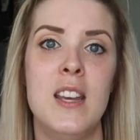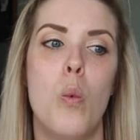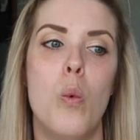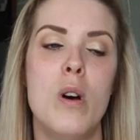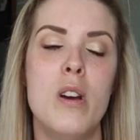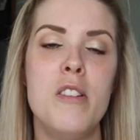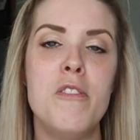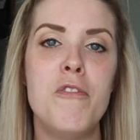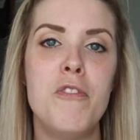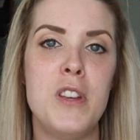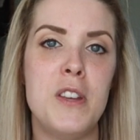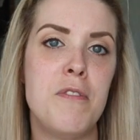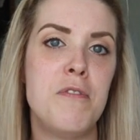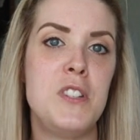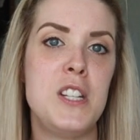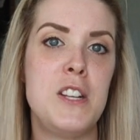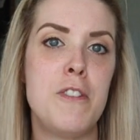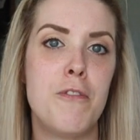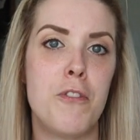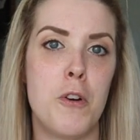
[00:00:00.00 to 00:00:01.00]

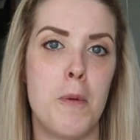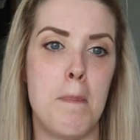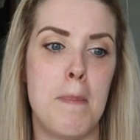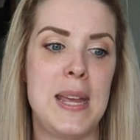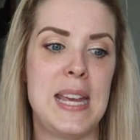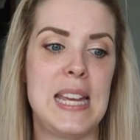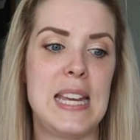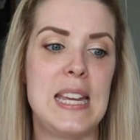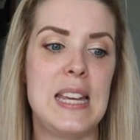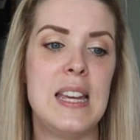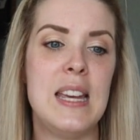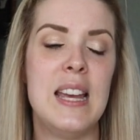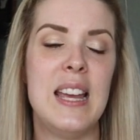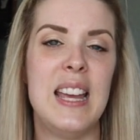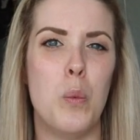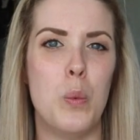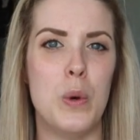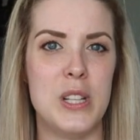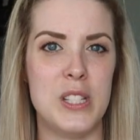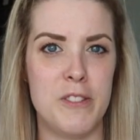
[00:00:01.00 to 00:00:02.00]
150 for me
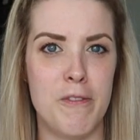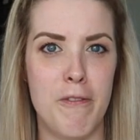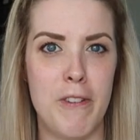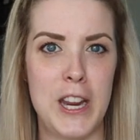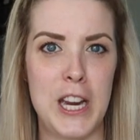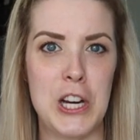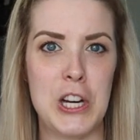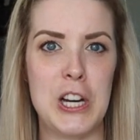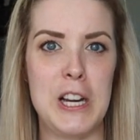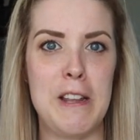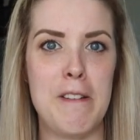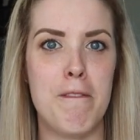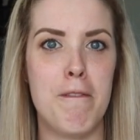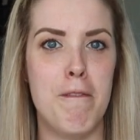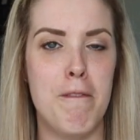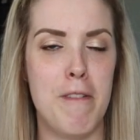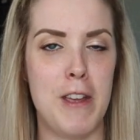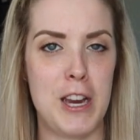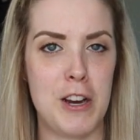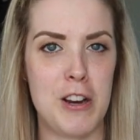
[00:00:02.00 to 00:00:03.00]
was very,
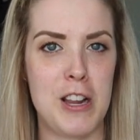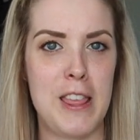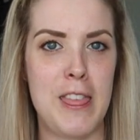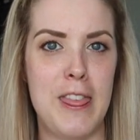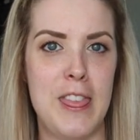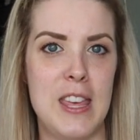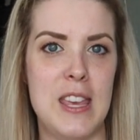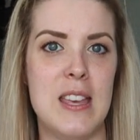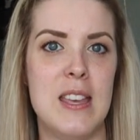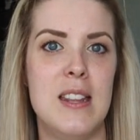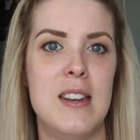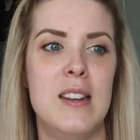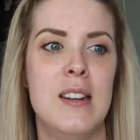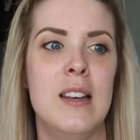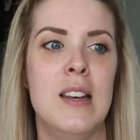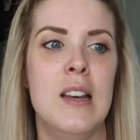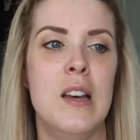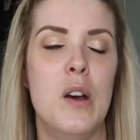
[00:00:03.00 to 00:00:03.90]
very thin.